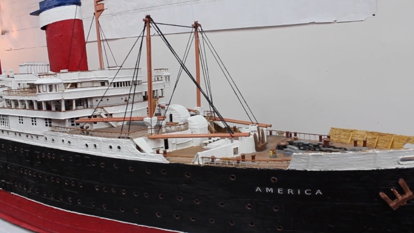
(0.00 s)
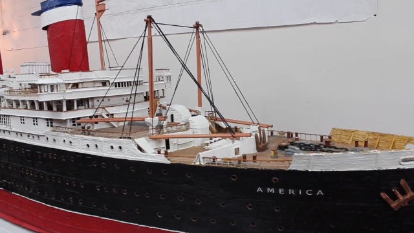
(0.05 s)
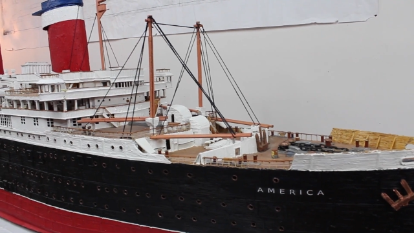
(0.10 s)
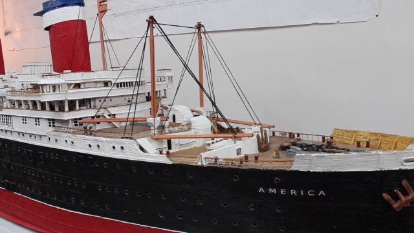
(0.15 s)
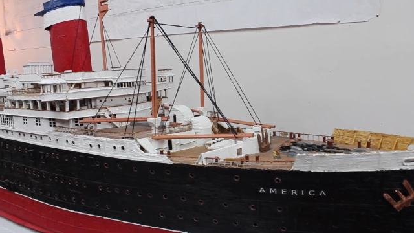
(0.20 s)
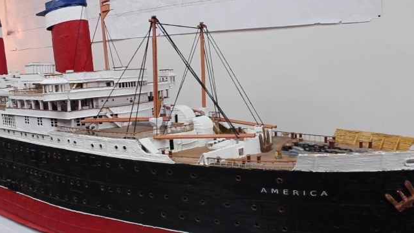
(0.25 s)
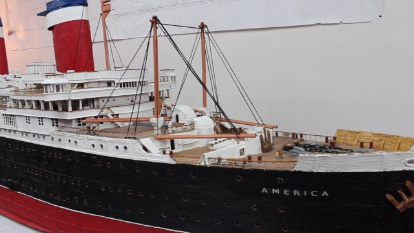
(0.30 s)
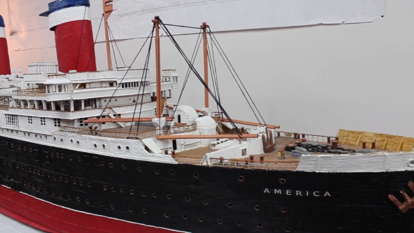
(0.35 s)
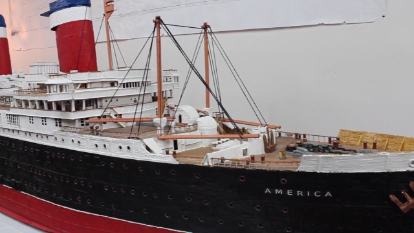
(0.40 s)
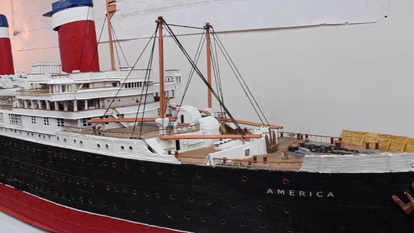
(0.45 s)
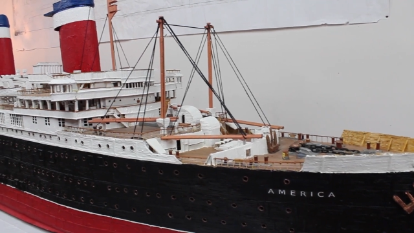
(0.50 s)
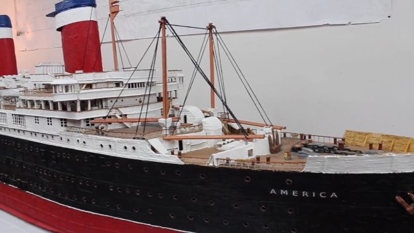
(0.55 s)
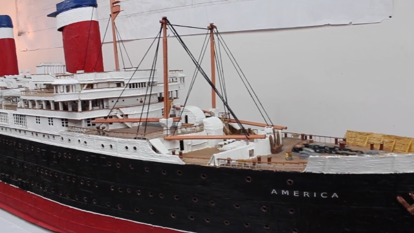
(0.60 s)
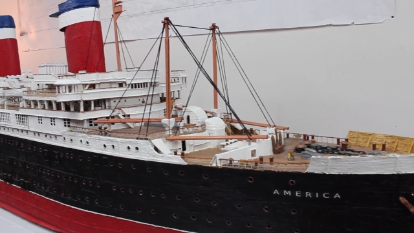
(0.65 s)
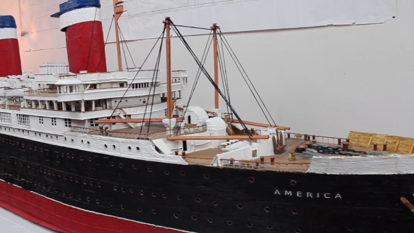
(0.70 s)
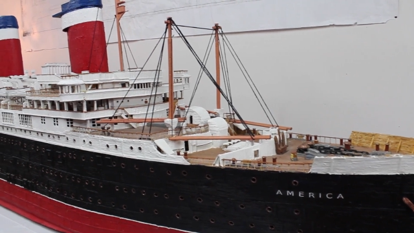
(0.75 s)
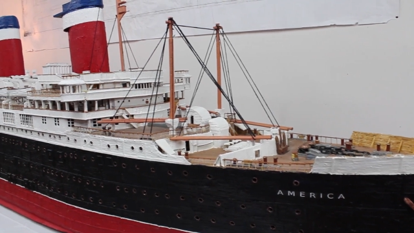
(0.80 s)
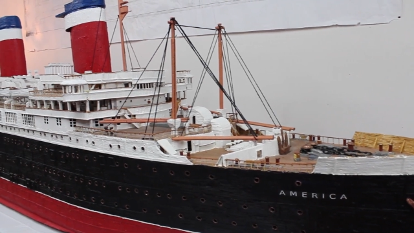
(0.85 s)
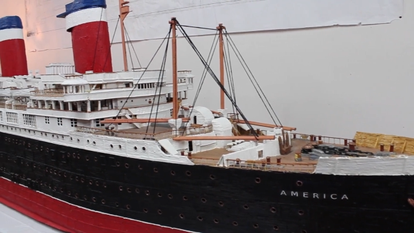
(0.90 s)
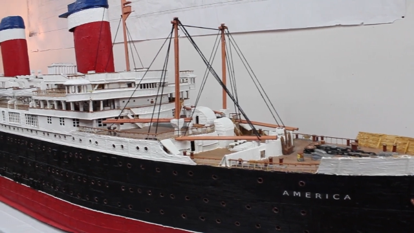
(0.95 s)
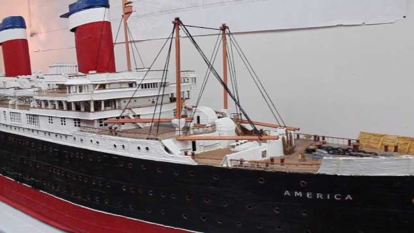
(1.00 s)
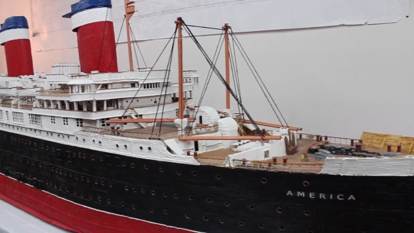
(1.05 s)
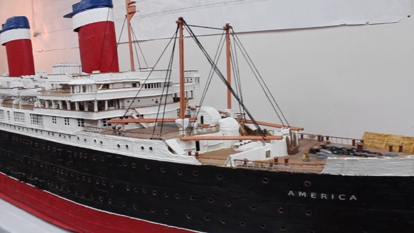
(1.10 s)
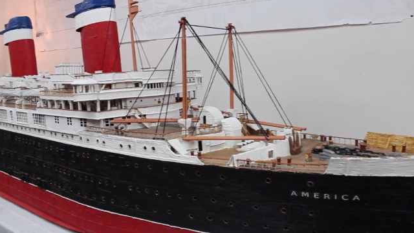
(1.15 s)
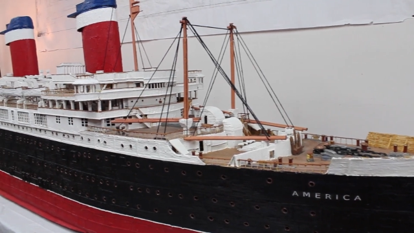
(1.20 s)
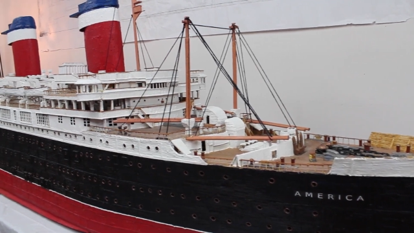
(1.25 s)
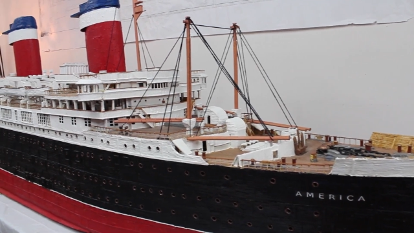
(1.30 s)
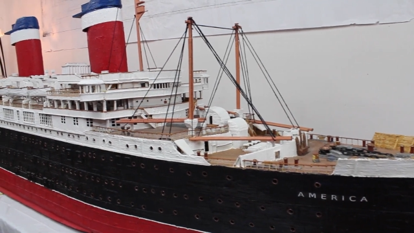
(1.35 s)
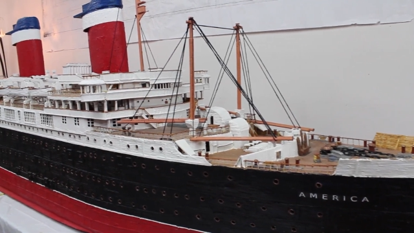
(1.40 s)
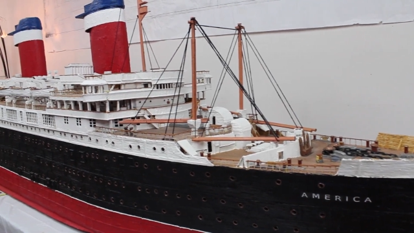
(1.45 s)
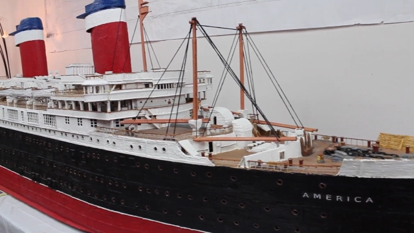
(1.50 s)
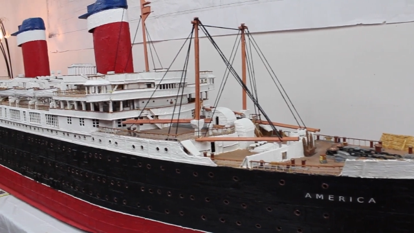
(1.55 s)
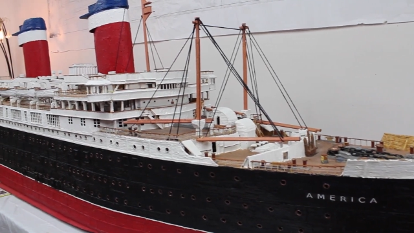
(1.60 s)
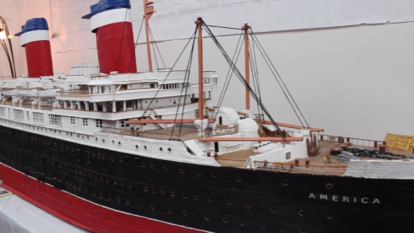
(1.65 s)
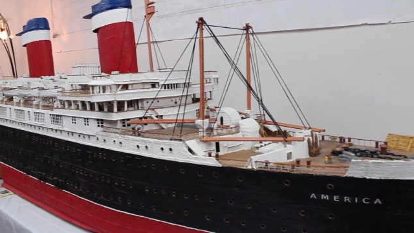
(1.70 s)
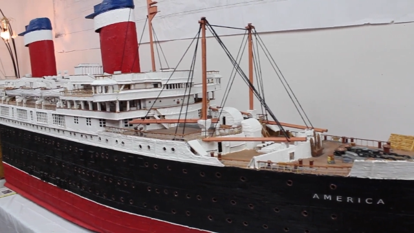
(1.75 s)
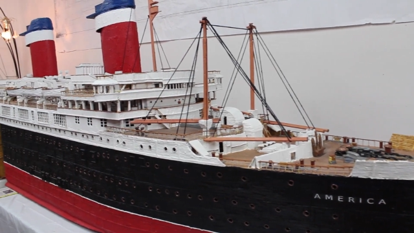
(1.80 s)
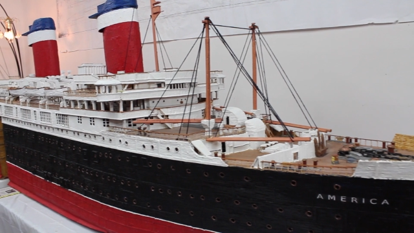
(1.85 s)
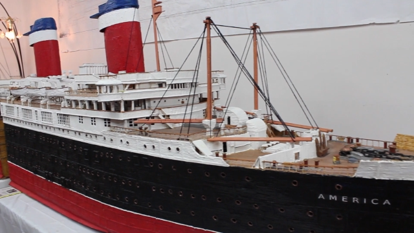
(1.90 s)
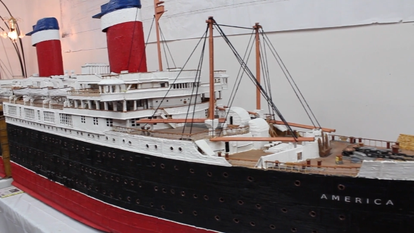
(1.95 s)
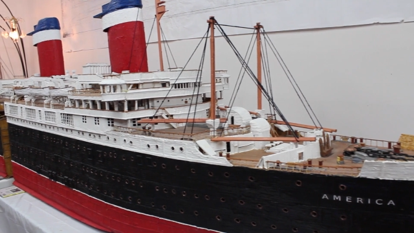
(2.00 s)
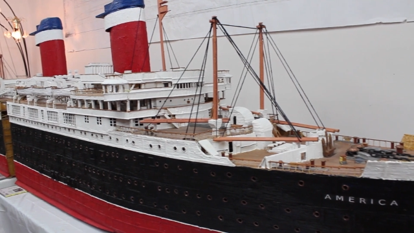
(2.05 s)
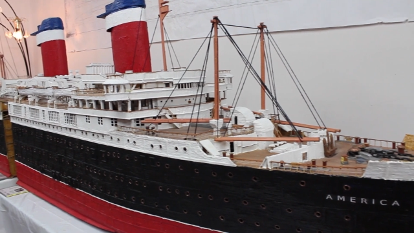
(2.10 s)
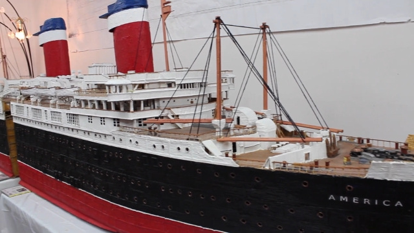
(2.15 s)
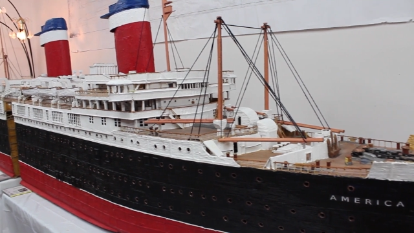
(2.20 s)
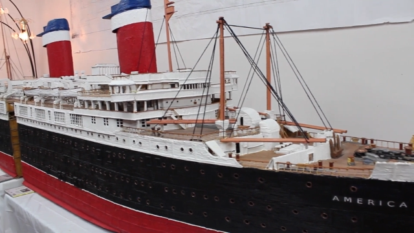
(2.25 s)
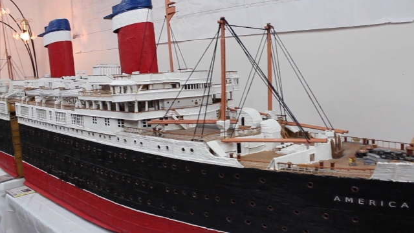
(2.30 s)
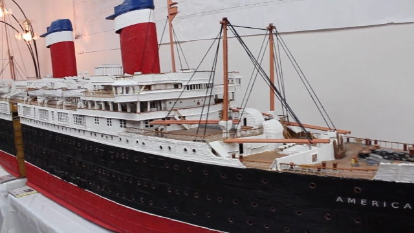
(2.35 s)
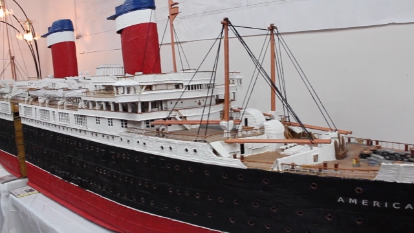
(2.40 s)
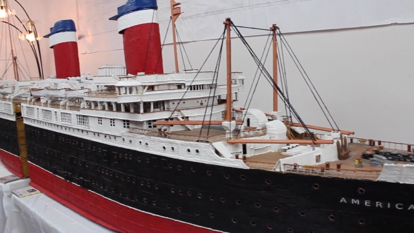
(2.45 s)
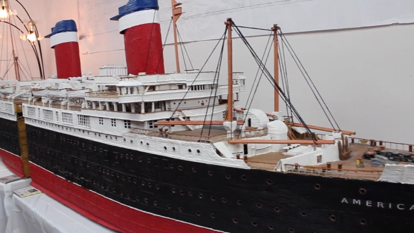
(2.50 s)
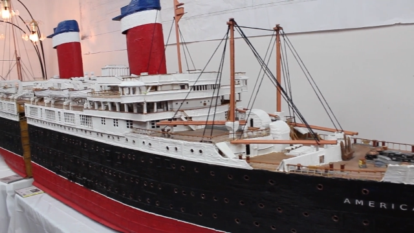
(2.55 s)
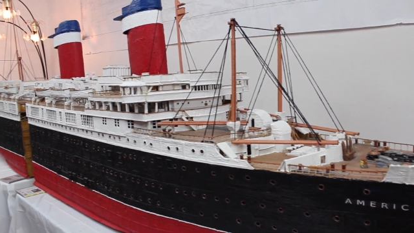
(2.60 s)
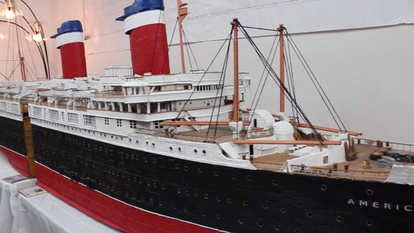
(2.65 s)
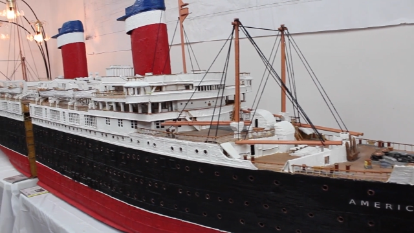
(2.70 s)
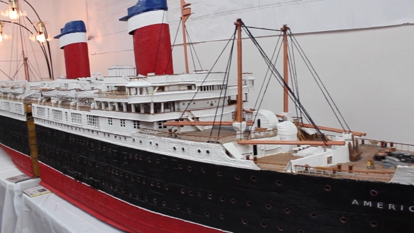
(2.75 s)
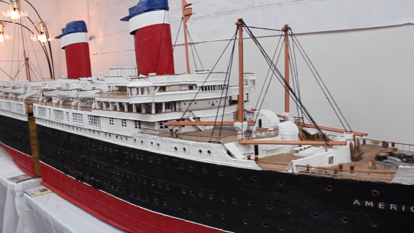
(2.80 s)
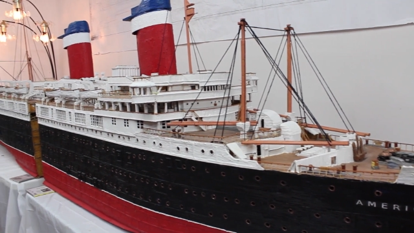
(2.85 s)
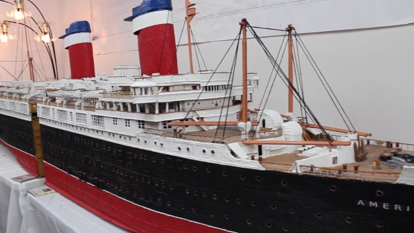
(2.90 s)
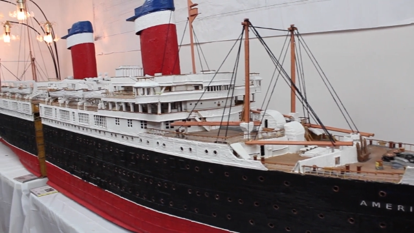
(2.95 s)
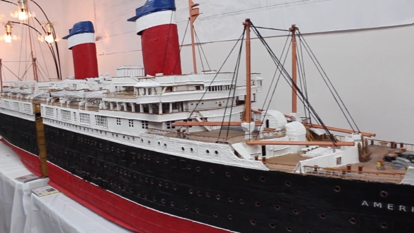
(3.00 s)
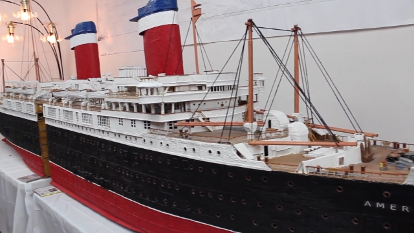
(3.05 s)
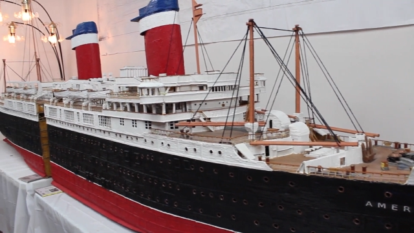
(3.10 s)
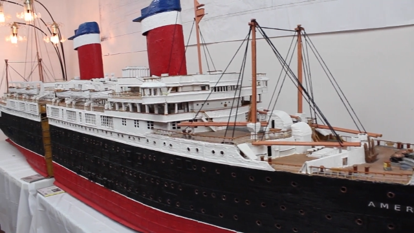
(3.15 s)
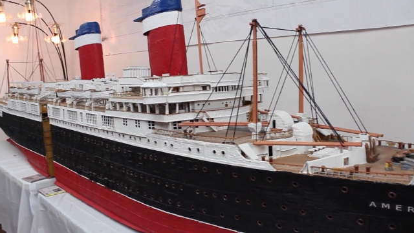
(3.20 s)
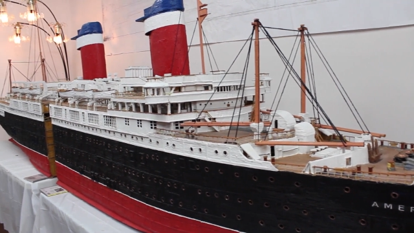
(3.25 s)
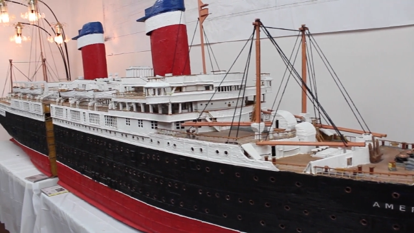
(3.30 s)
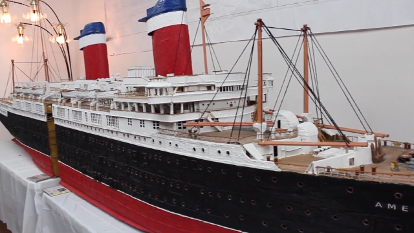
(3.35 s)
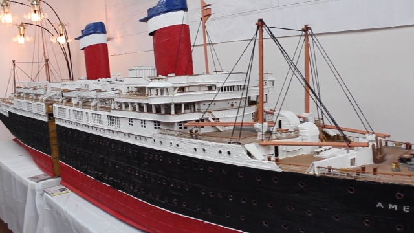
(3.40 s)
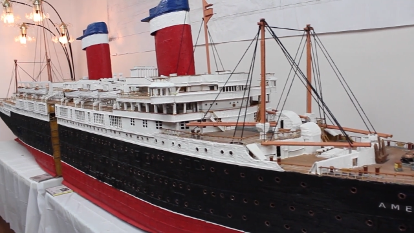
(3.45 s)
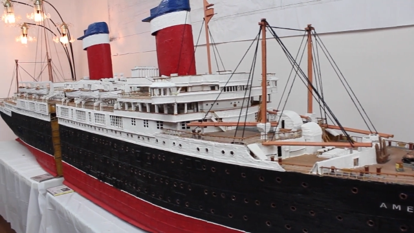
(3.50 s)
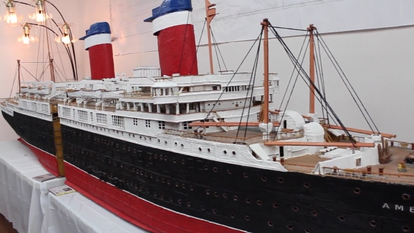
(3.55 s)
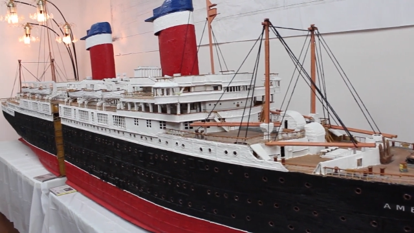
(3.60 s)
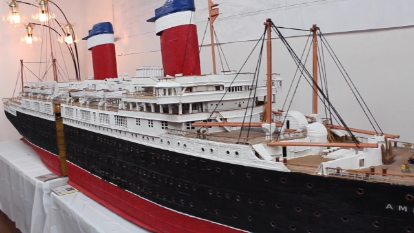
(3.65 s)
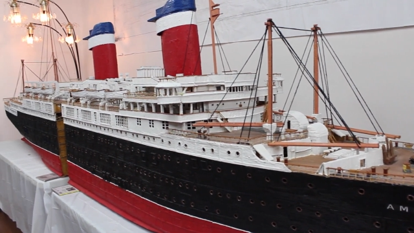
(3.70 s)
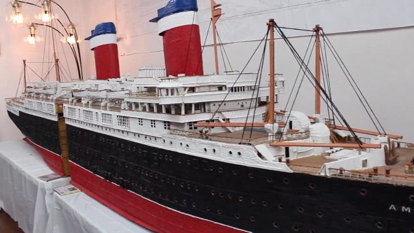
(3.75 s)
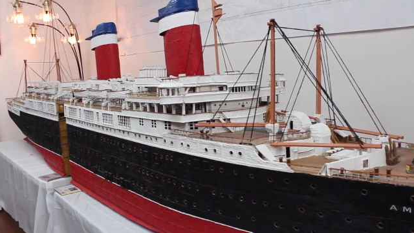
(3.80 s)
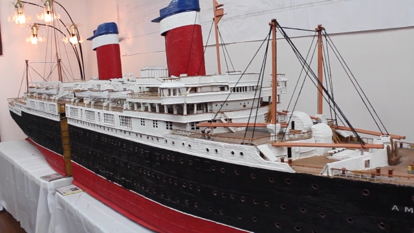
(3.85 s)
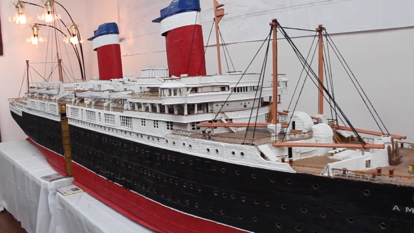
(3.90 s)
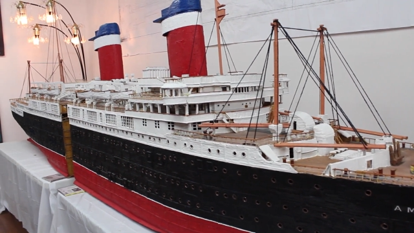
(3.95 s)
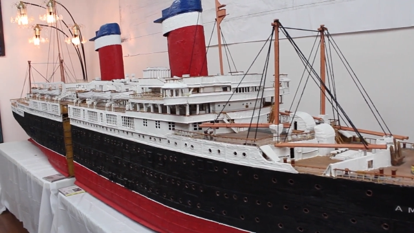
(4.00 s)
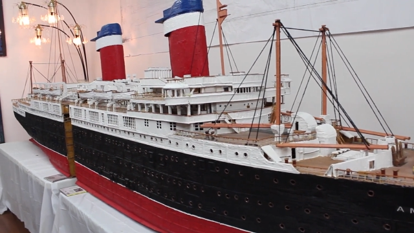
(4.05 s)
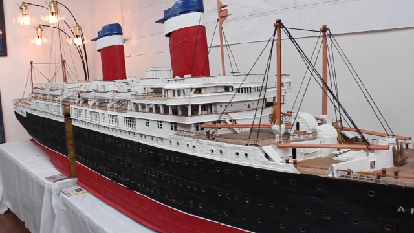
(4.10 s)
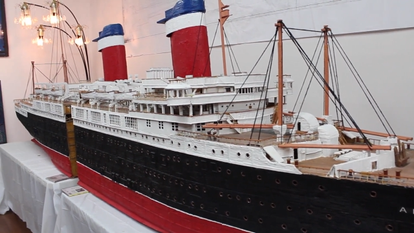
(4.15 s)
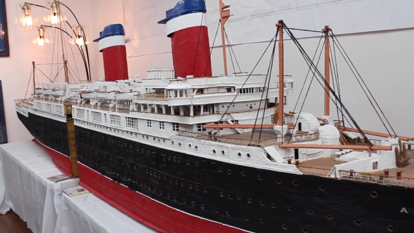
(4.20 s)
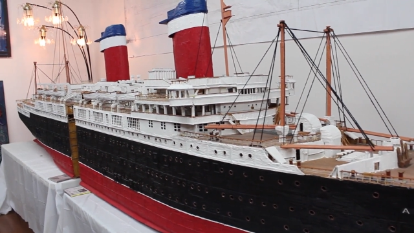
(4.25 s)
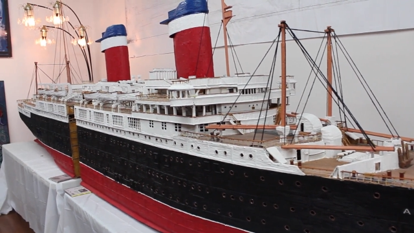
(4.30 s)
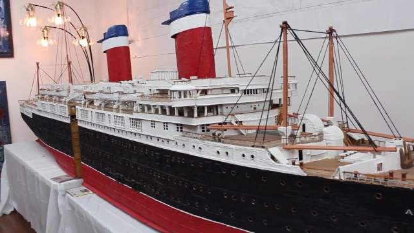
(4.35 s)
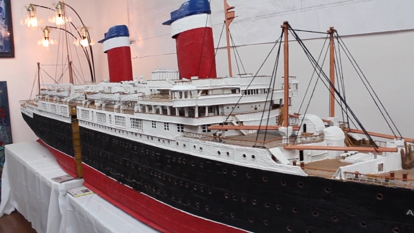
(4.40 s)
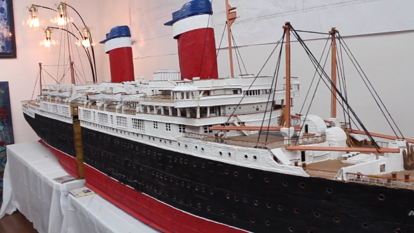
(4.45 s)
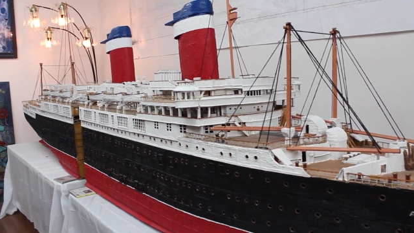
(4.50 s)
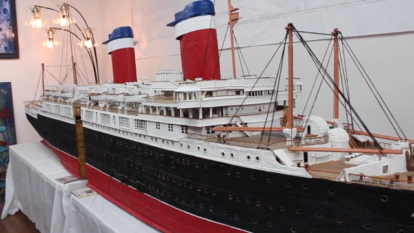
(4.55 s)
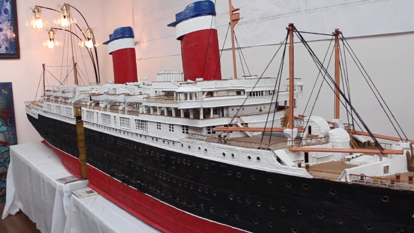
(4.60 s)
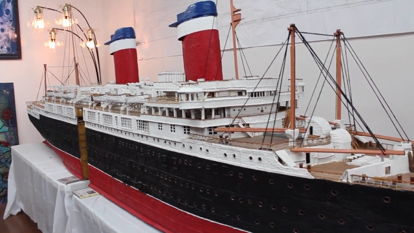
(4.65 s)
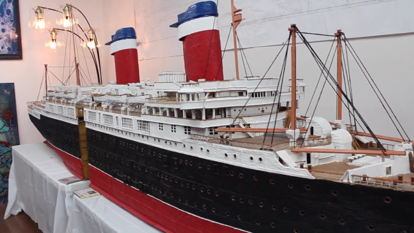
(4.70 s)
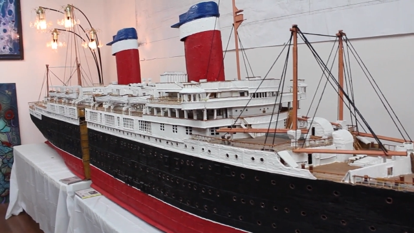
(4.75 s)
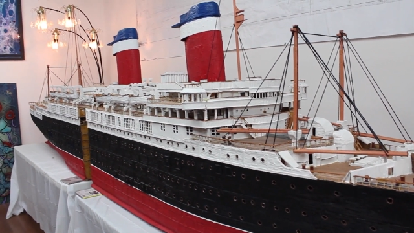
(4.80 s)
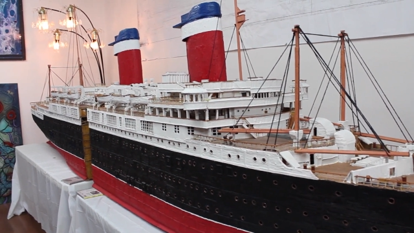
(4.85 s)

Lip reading: [unreadable: no face in view]